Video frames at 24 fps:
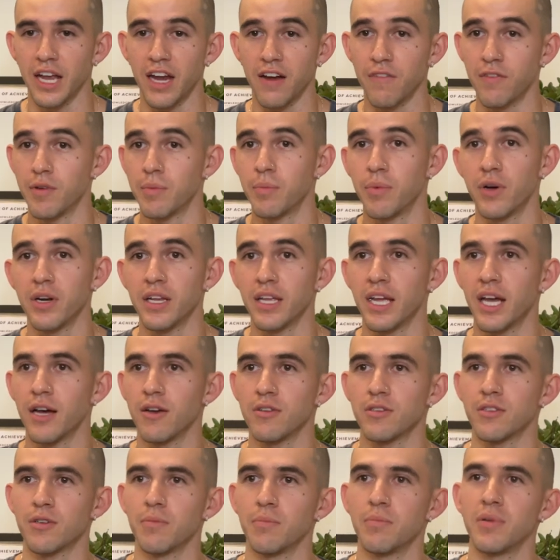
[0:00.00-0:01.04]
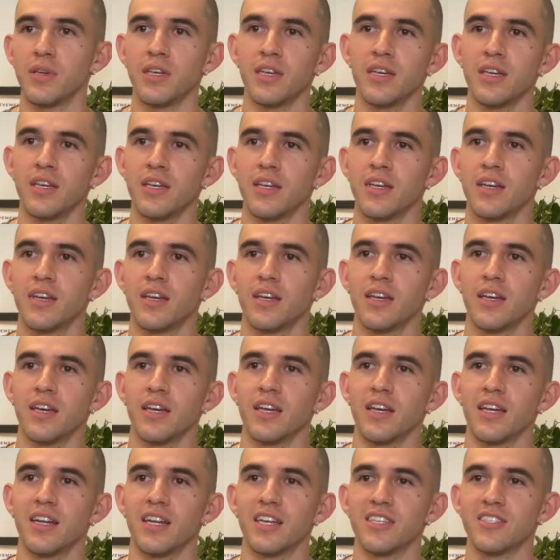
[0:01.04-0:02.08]
everybody else compete
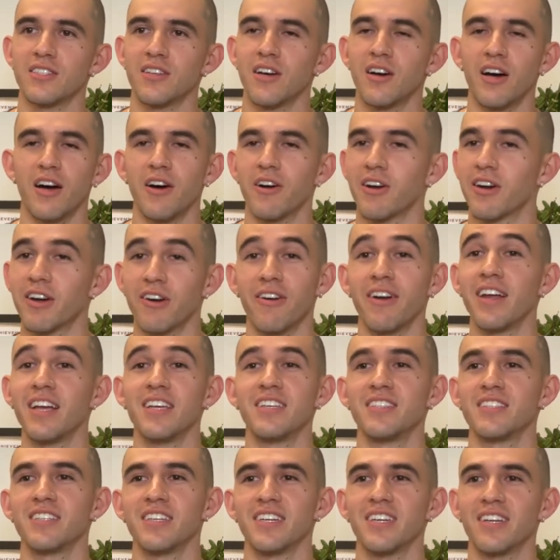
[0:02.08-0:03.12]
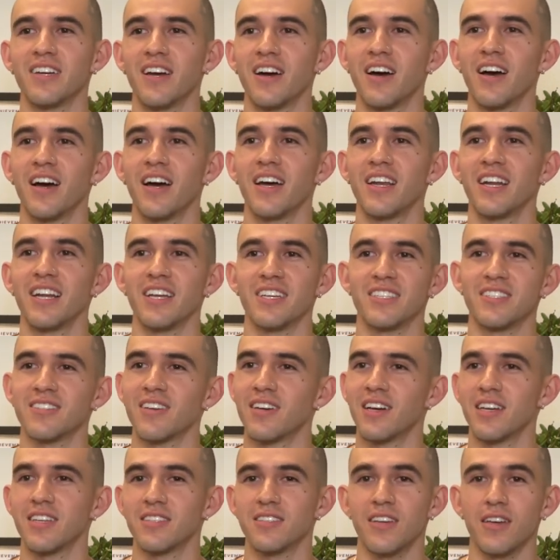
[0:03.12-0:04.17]
and I saw how crazy it got. And I
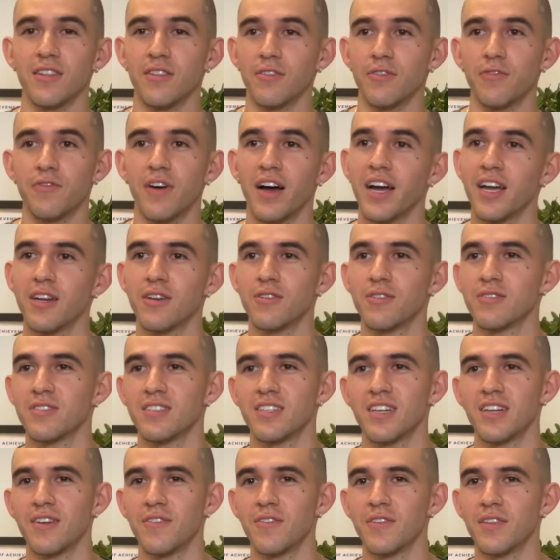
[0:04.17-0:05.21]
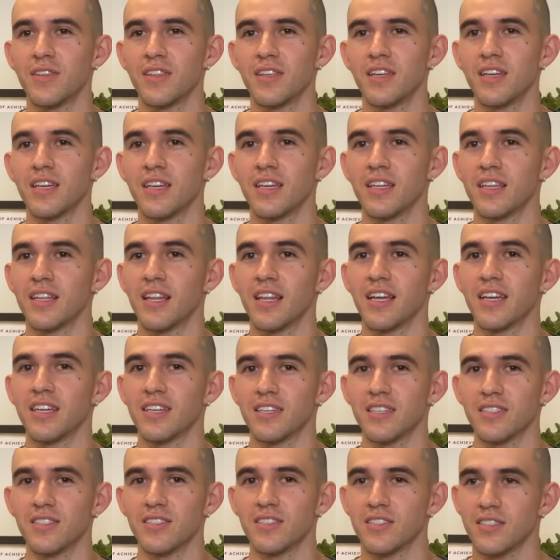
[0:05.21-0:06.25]
saw the finals and everything. And like,
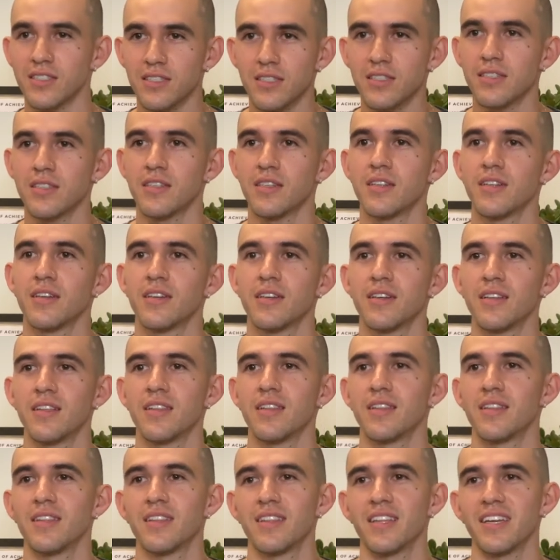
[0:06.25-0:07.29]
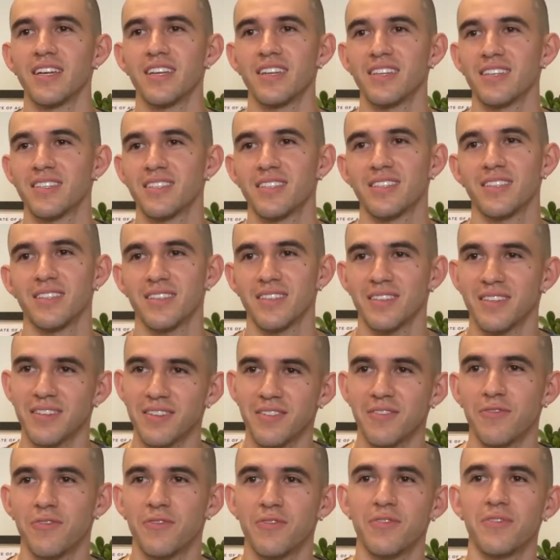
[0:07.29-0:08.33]
it just like,
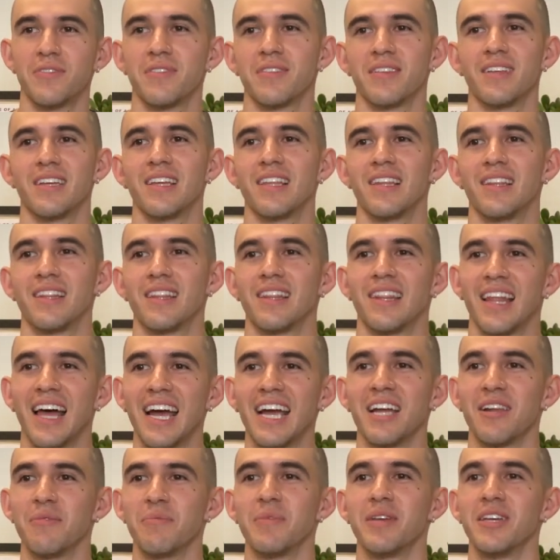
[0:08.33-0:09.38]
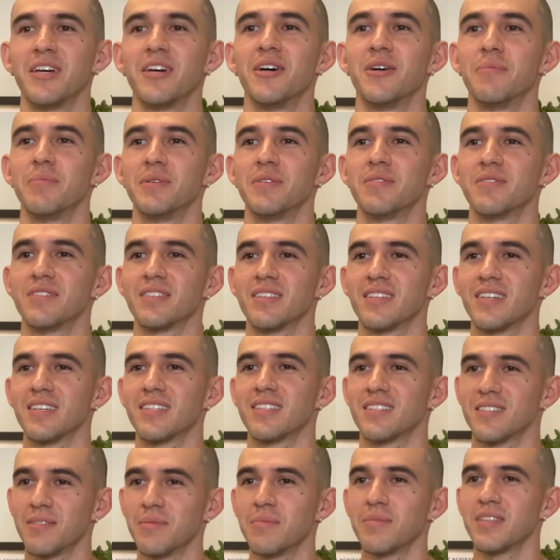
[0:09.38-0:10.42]
it lined me up. It was like
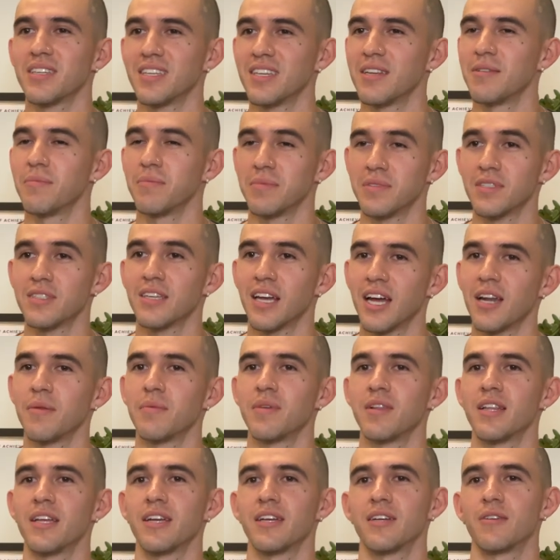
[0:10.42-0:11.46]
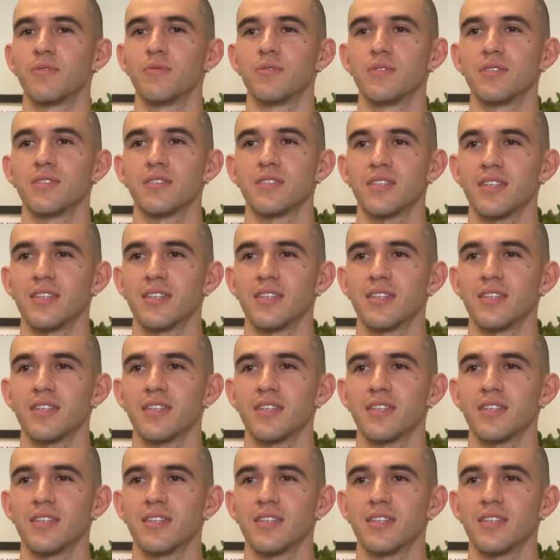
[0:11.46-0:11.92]
something inside me like was